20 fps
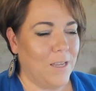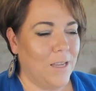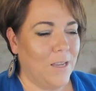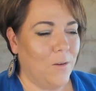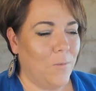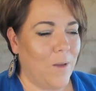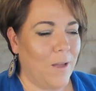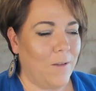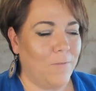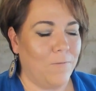
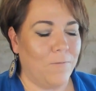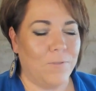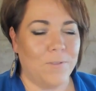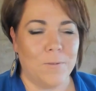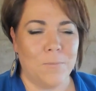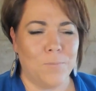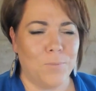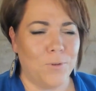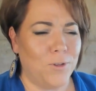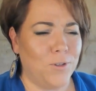have
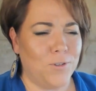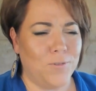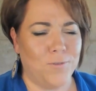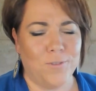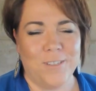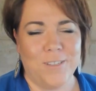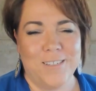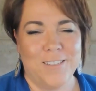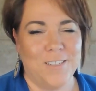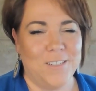some beautiful
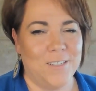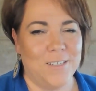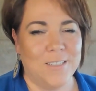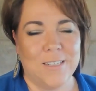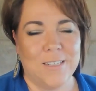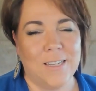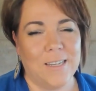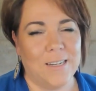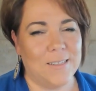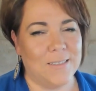Indigenous
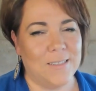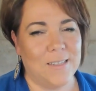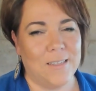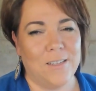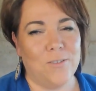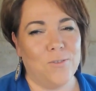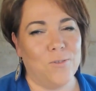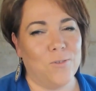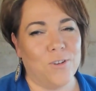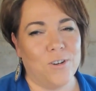leaders in the
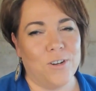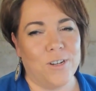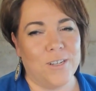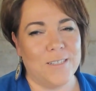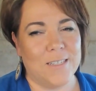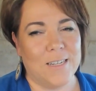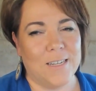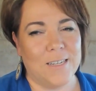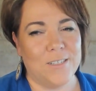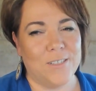
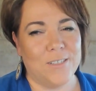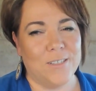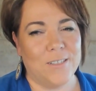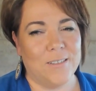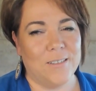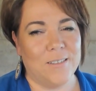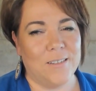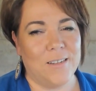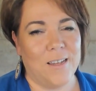organisation,